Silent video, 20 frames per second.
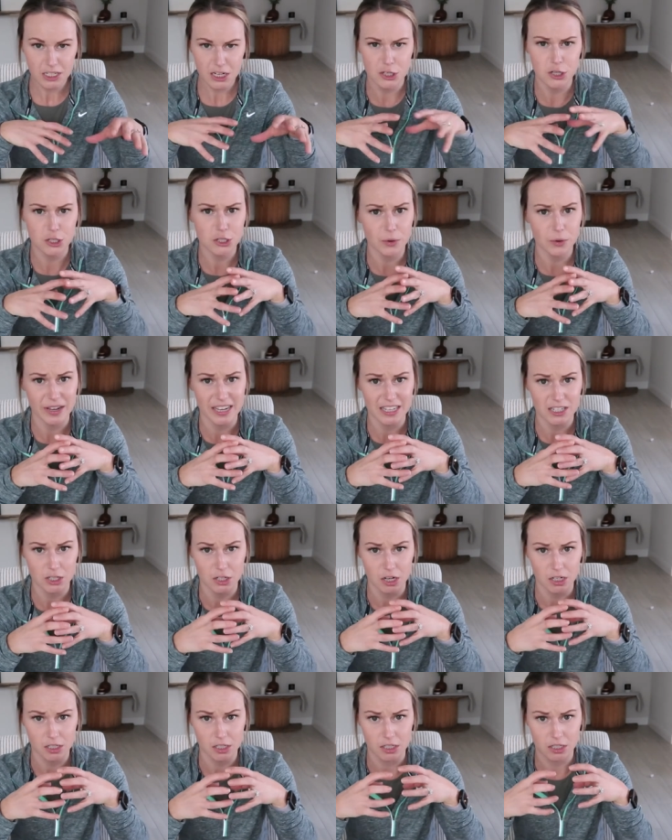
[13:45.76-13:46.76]
just so it can
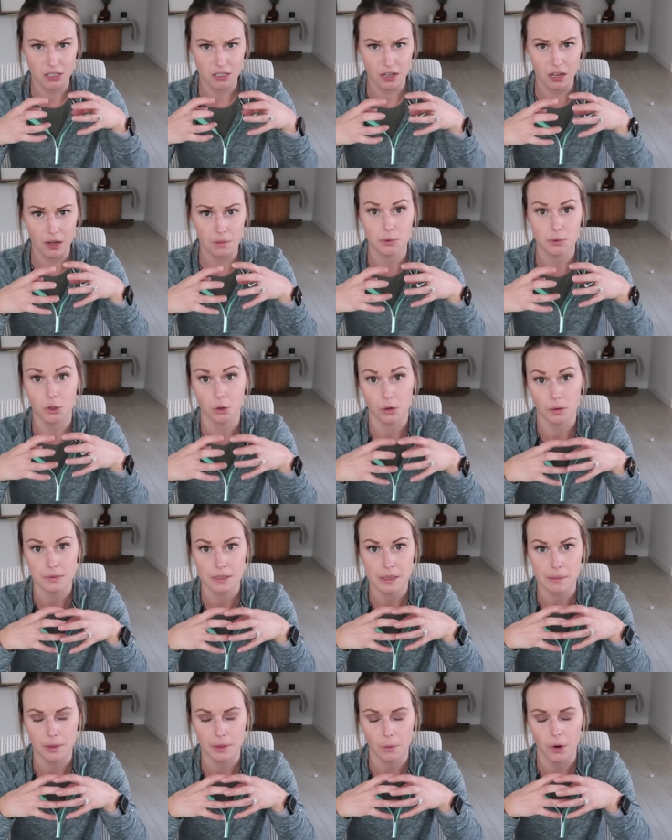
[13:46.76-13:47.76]
start to absorb
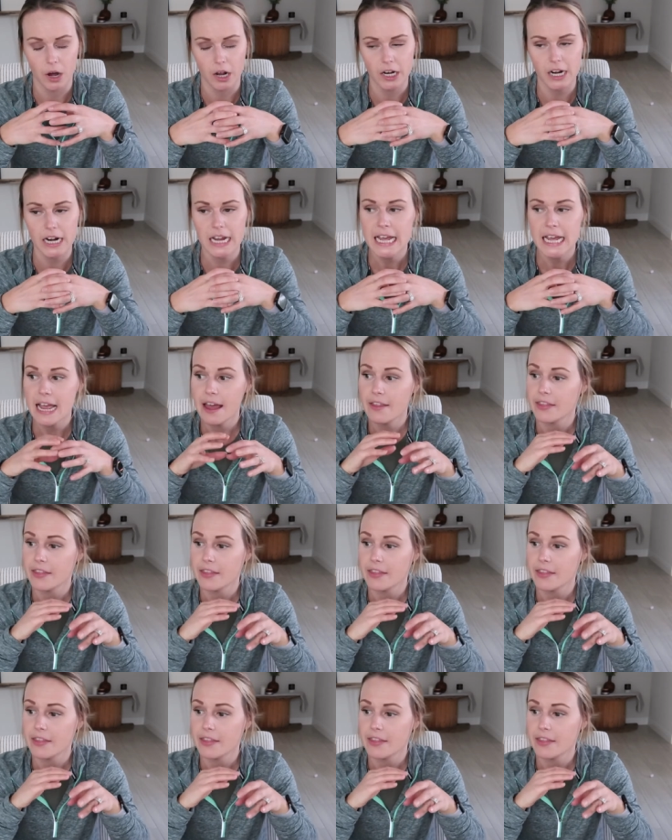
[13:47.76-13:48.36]
some of the water.